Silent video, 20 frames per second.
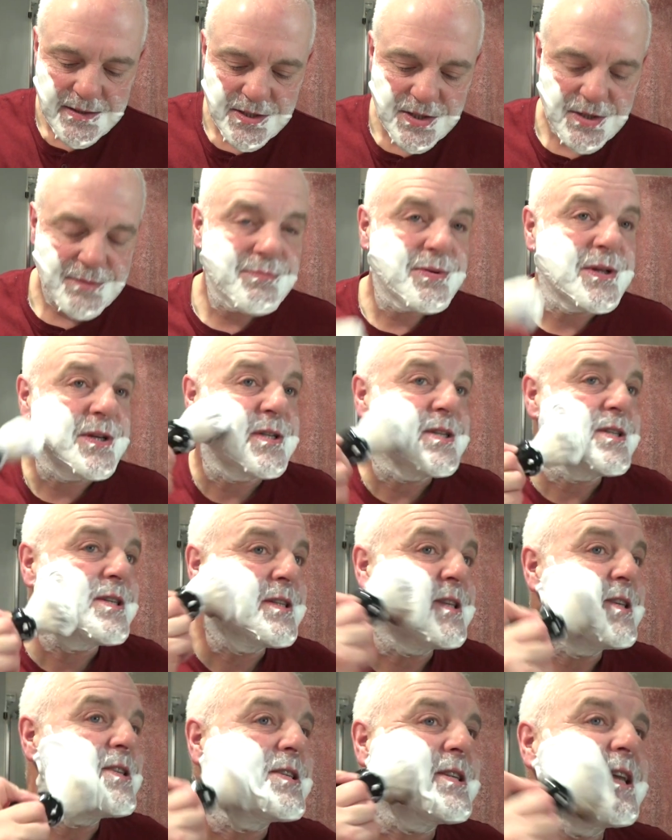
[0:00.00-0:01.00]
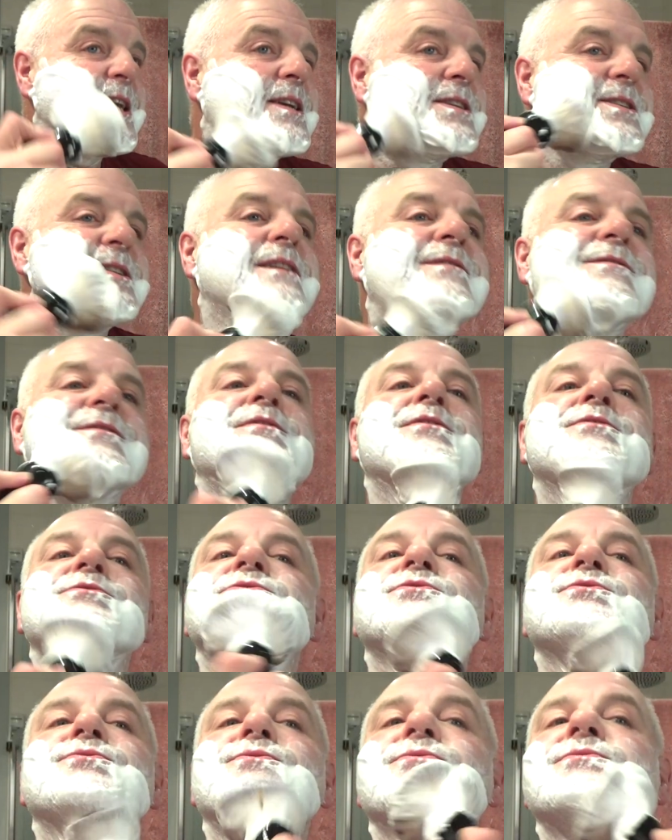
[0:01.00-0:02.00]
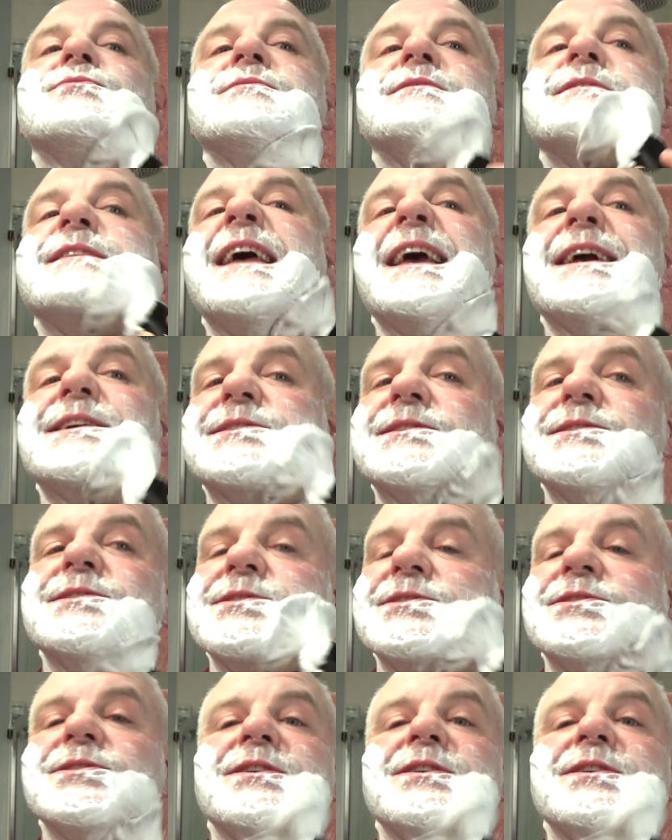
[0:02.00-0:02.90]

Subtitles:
some places in the States that have got snow, Texas and